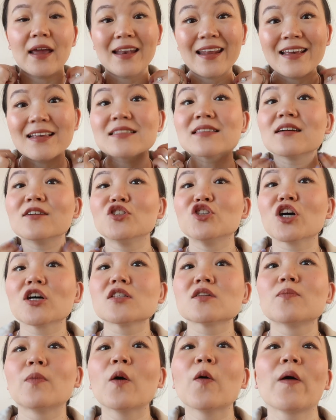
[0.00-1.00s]
It is
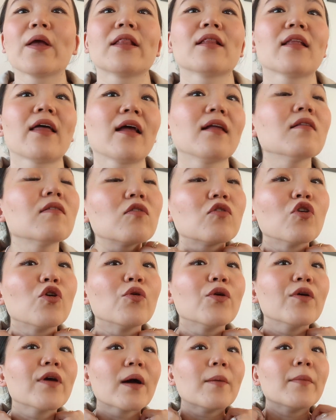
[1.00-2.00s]
adjustable in length, so
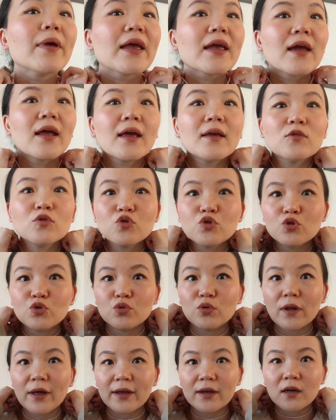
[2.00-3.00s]
you can make it
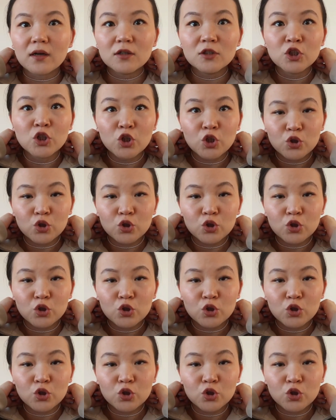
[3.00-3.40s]
into like a